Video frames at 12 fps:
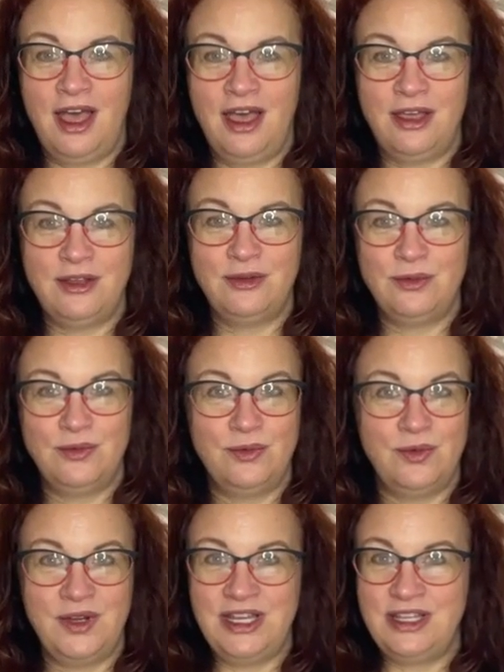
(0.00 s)

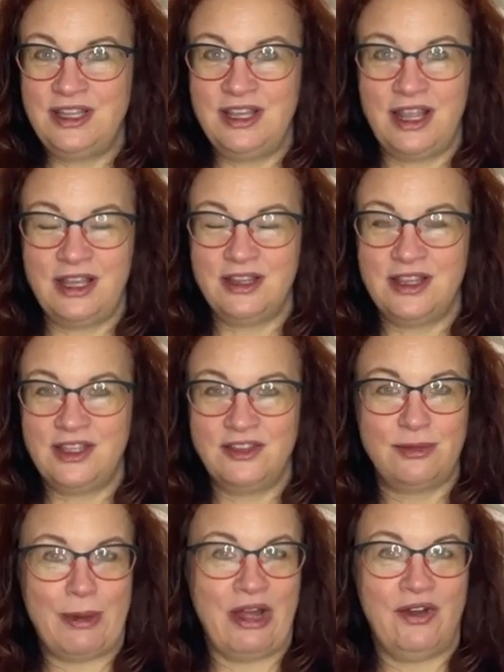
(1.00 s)
Read the
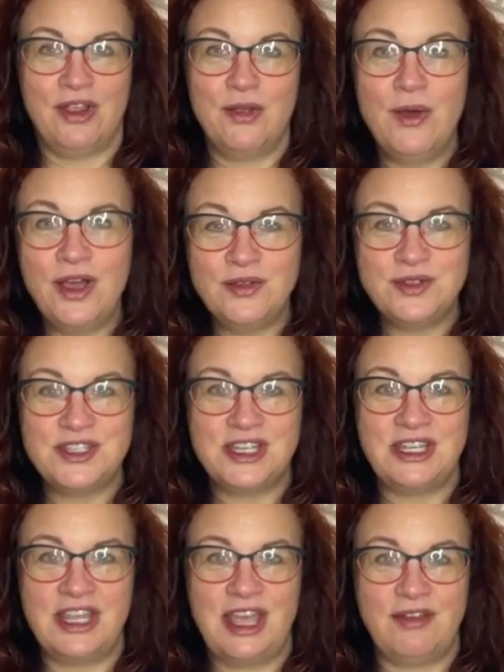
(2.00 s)
inspiring quotes
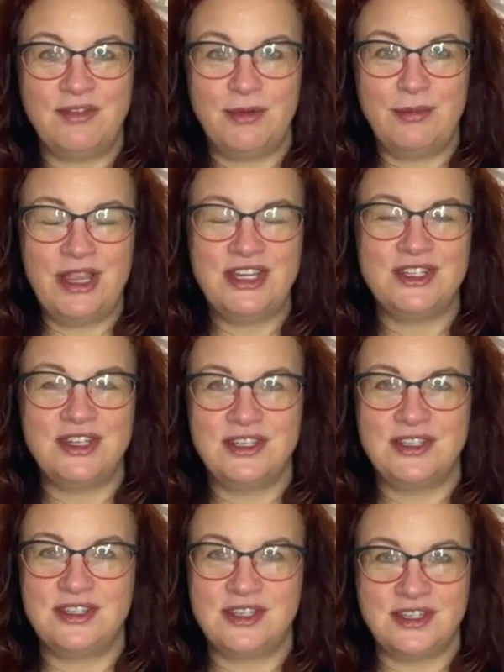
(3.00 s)
and the
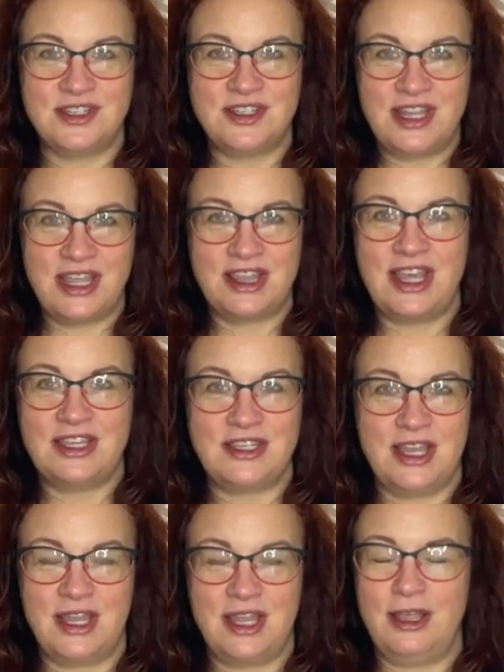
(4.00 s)
affirmations. Just take that
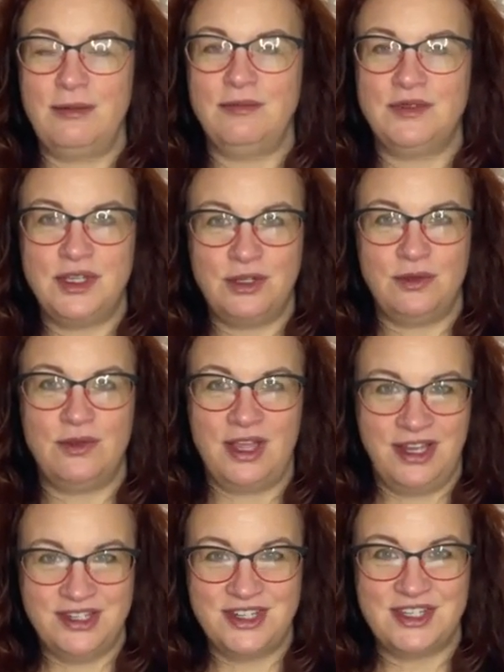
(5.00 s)
time to
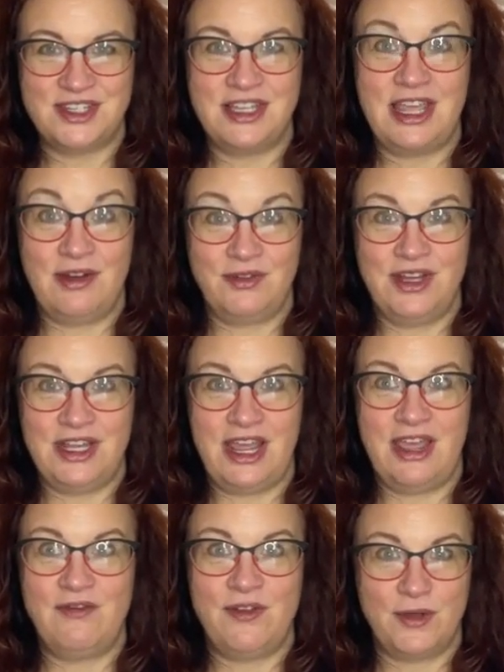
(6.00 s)
consciously every
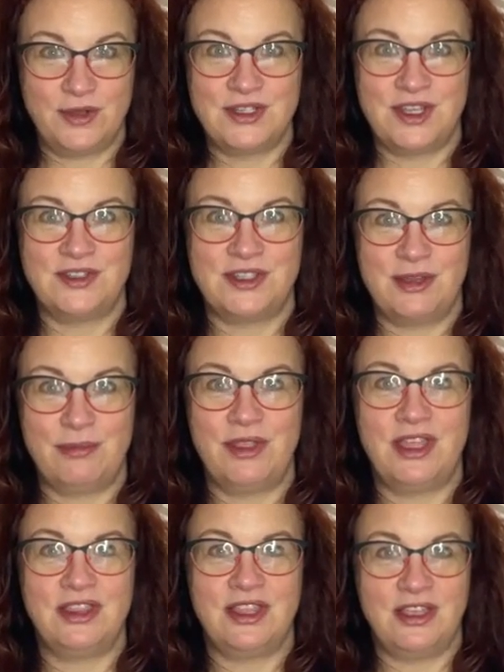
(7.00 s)
day focus on
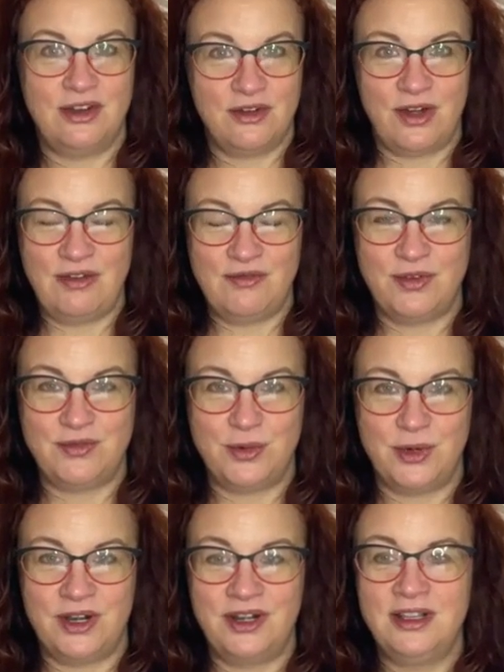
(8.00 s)
something that you're grateful
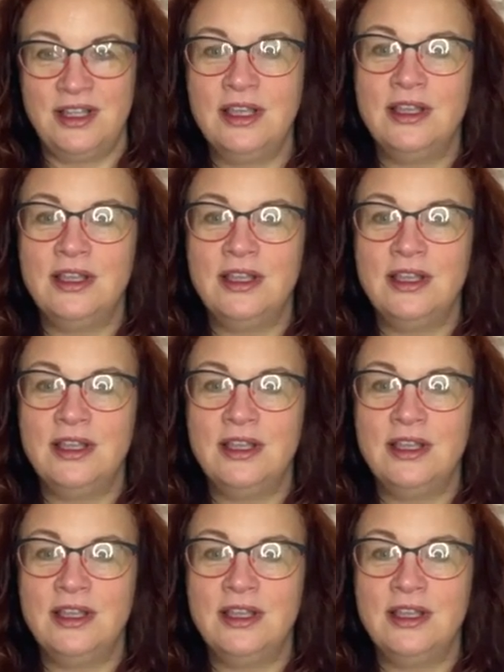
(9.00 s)
for.